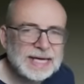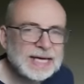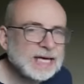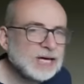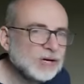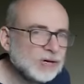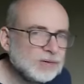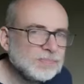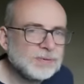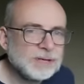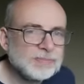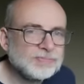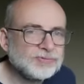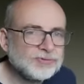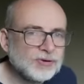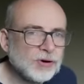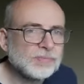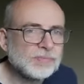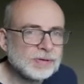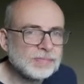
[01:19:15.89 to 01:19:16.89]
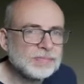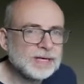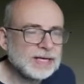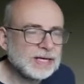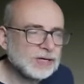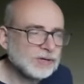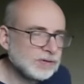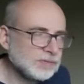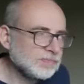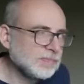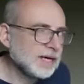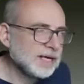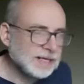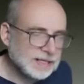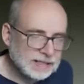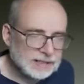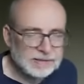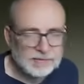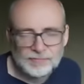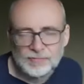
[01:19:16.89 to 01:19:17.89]
It could be a problem. It could
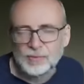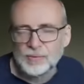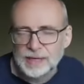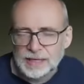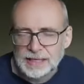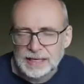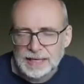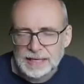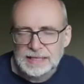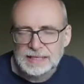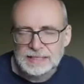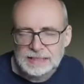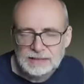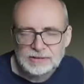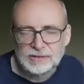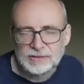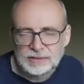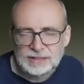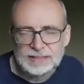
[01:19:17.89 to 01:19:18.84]
make the weekend